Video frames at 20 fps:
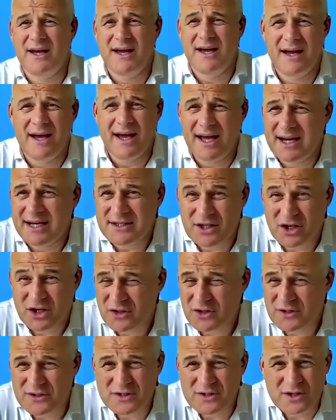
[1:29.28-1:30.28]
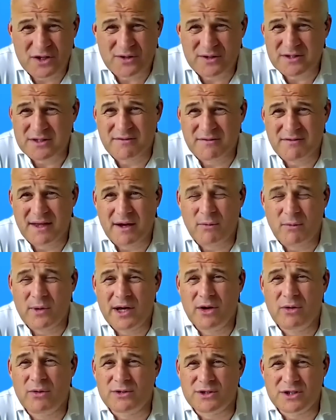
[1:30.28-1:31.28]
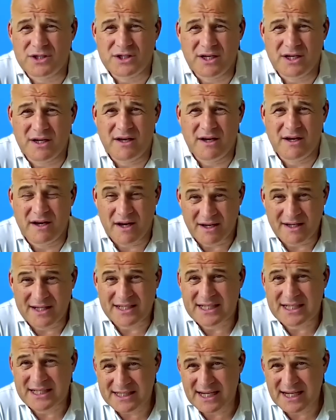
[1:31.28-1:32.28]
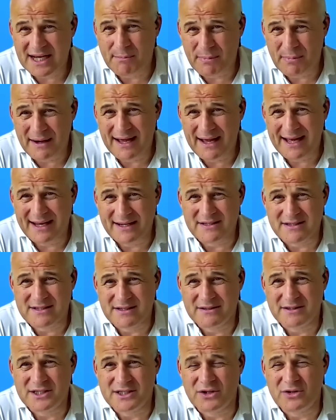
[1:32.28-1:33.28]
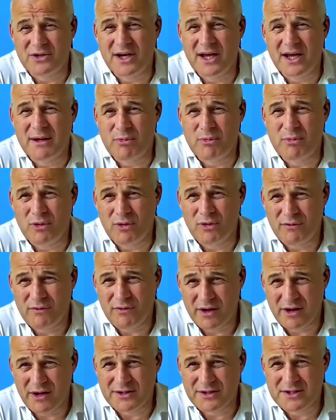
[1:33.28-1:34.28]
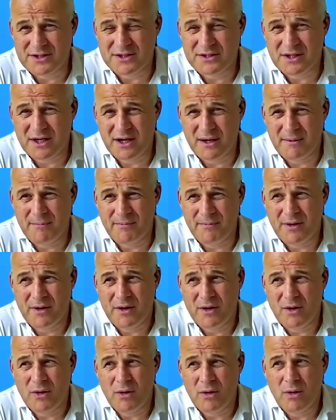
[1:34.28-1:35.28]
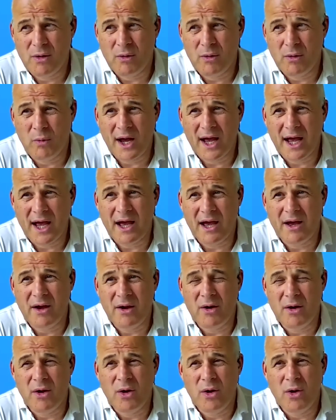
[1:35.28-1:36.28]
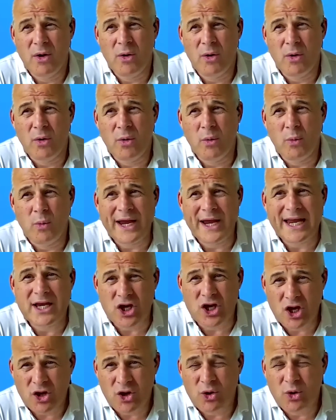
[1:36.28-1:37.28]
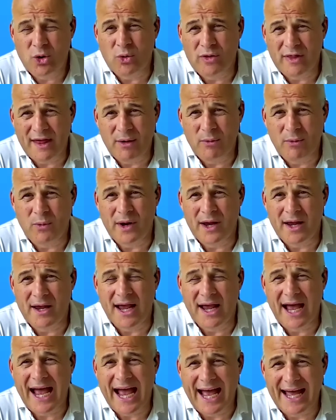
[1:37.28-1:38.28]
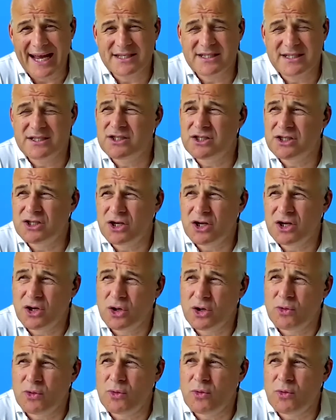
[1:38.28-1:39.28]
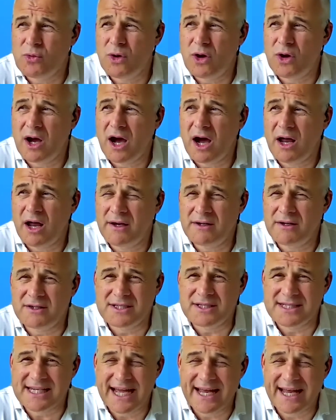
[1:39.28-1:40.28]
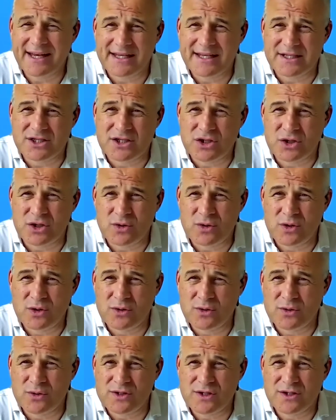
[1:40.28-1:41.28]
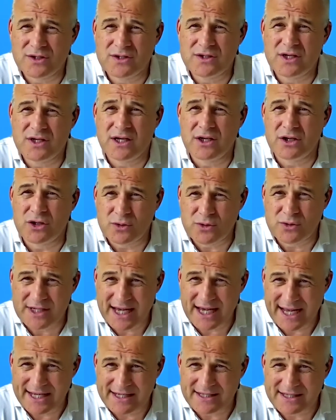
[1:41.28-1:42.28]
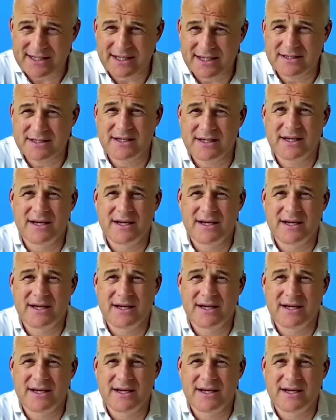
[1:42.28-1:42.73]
And as a consequence of that, we launched a 90-day plan starting on April the 1st, where we knew that we had to understand these new users, their use cases,